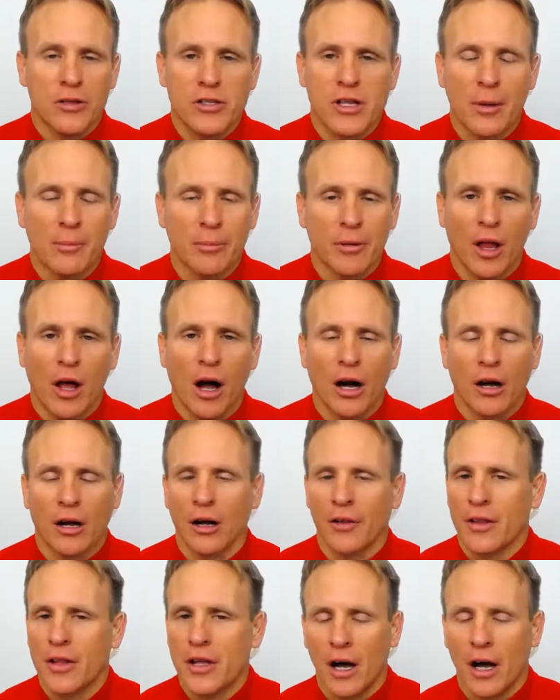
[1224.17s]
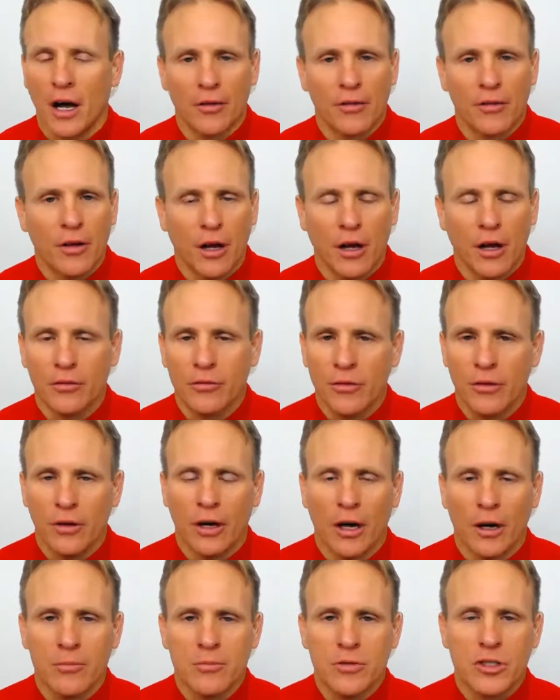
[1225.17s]
that blog
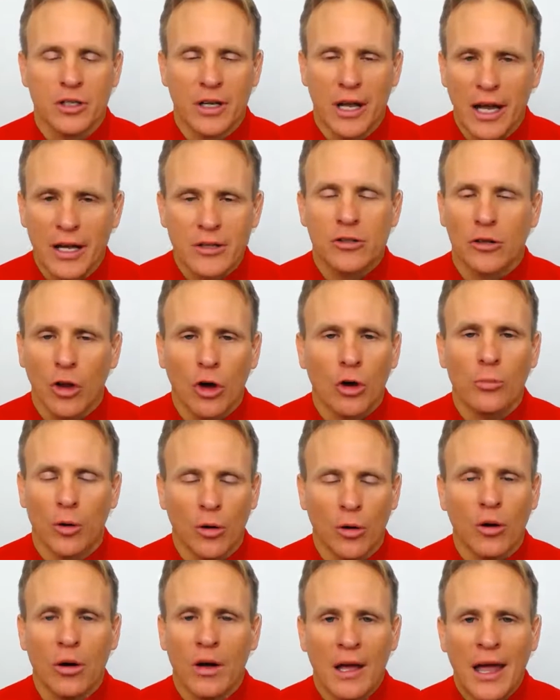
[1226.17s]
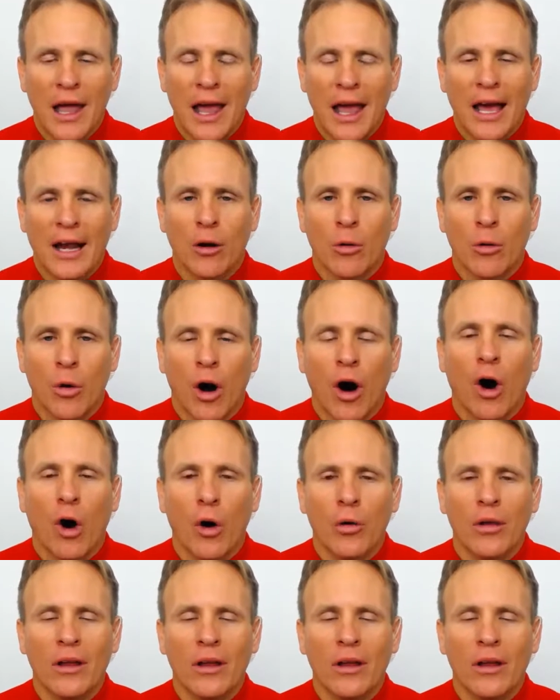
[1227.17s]
on Jeunesse Global, and it will